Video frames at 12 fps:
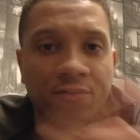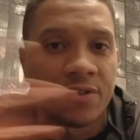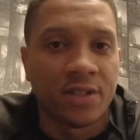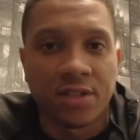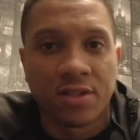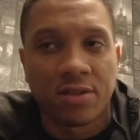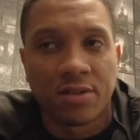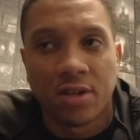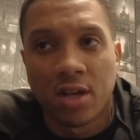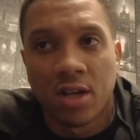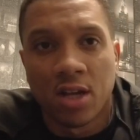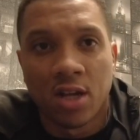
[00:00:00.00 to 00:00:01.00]
for this.
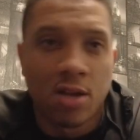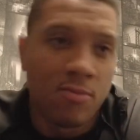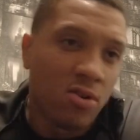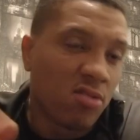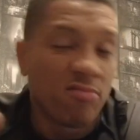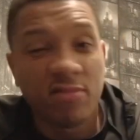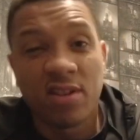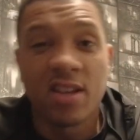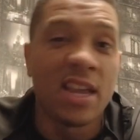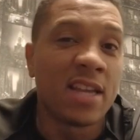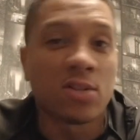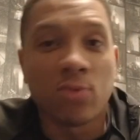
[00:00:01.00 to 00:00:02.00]
But it
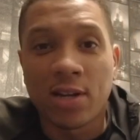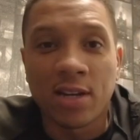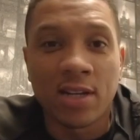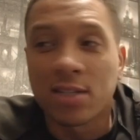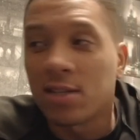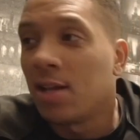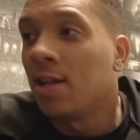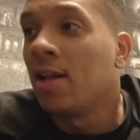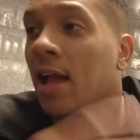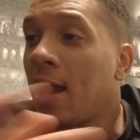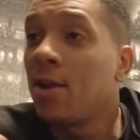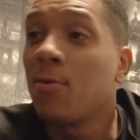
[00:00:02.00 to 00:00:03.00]
is what it is.
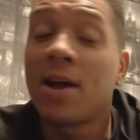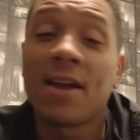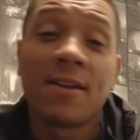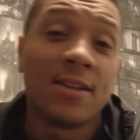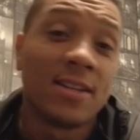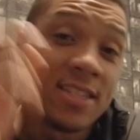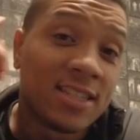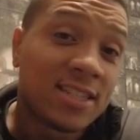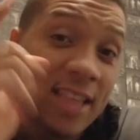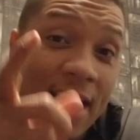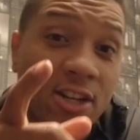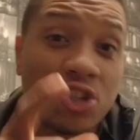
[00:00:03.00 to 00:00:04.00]
Anyway,
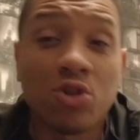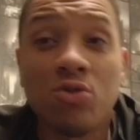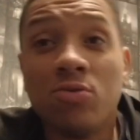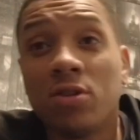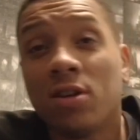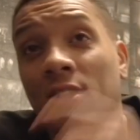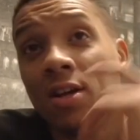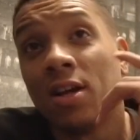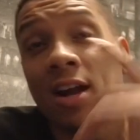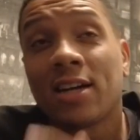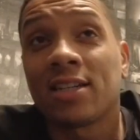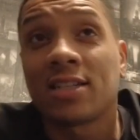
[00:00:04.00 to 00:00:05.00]
stay tuned.
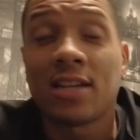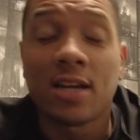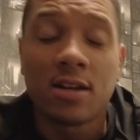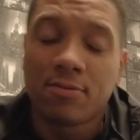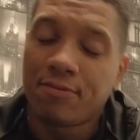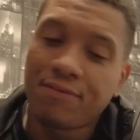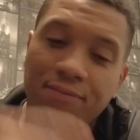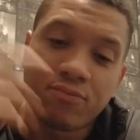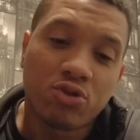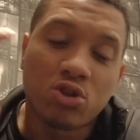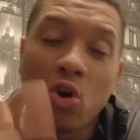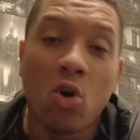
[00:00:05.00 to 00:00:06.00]
Like I said,
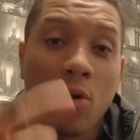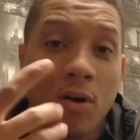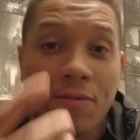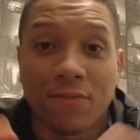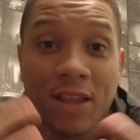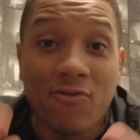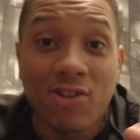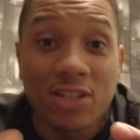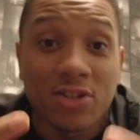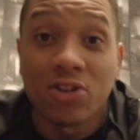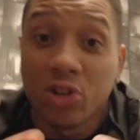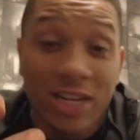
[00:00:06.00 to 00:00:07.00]
so there is
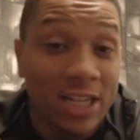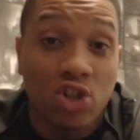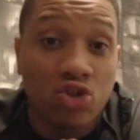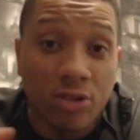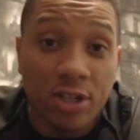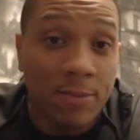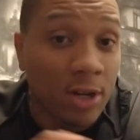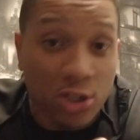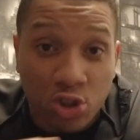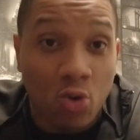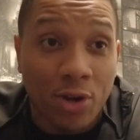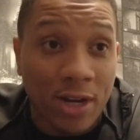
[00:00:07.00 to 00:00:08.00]
literally, I'm not
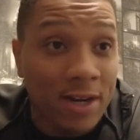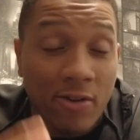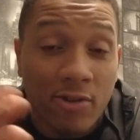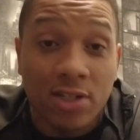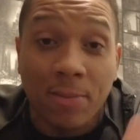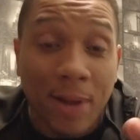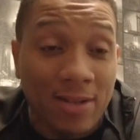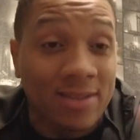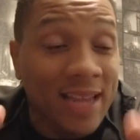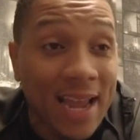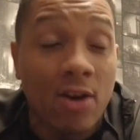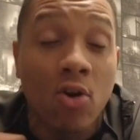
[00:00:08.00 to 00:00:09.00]
joking, there is about
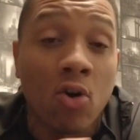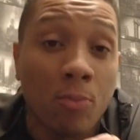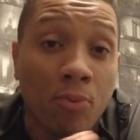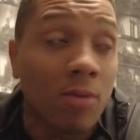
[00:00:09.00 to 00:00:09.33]
10 or